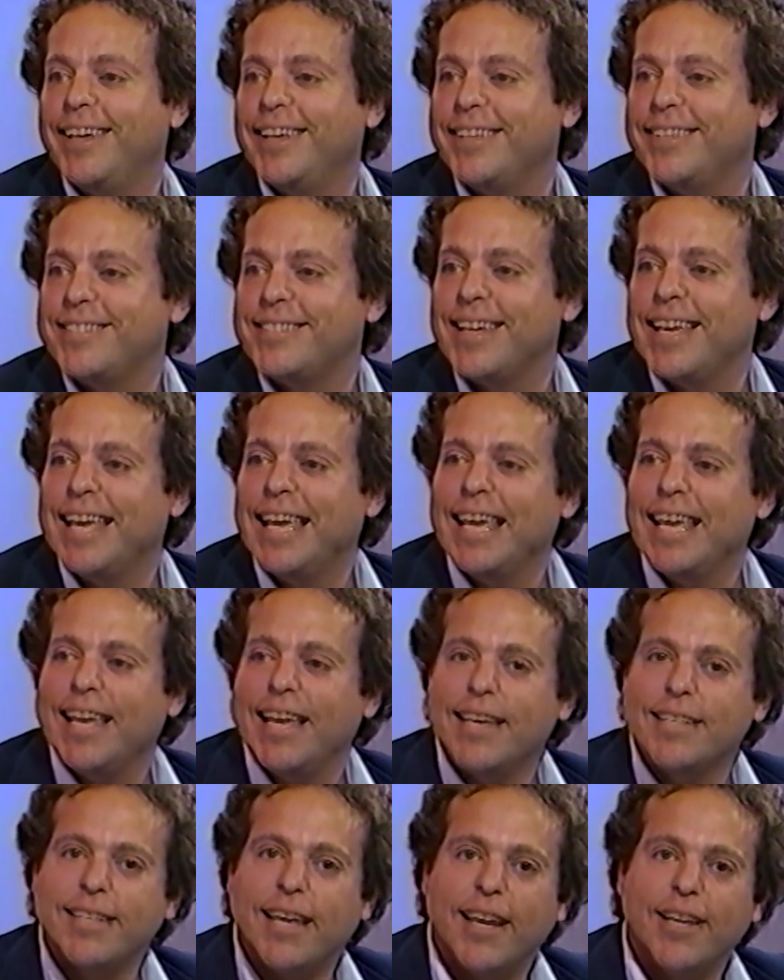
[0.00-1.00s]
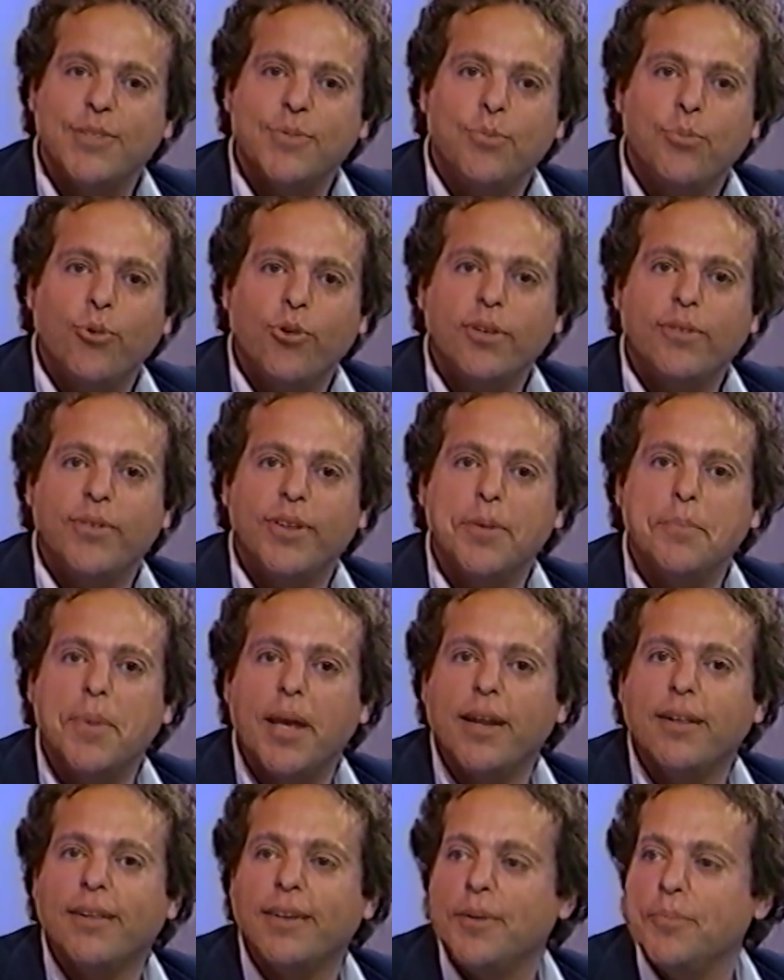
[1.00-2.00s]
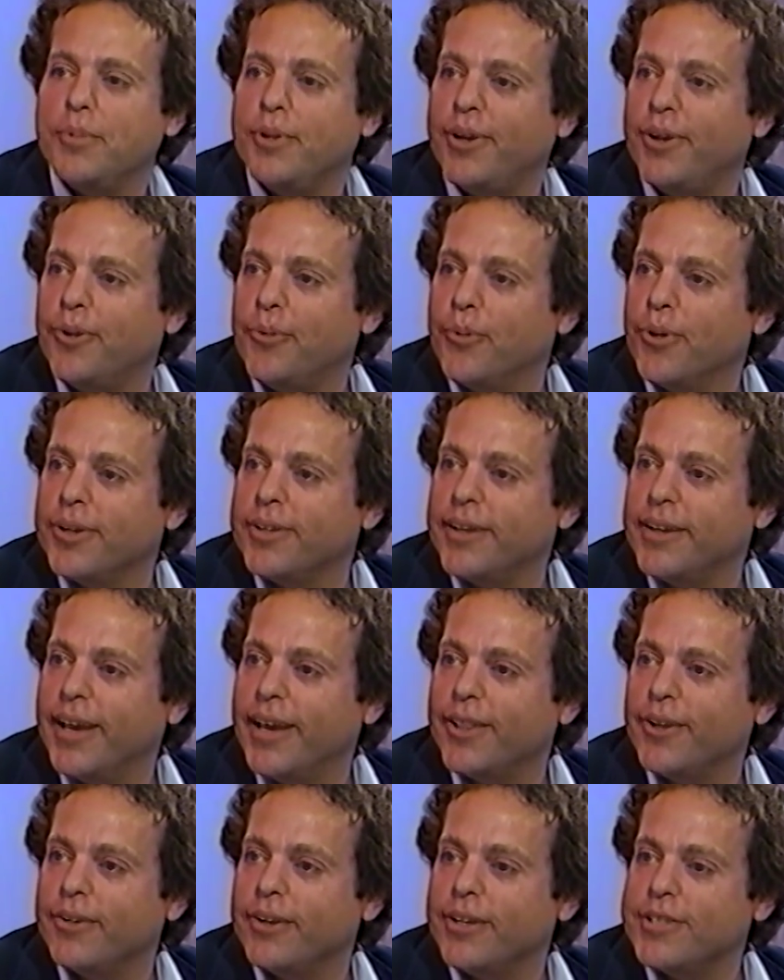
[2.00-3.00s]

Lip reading: is that it's important for the medical community to work together.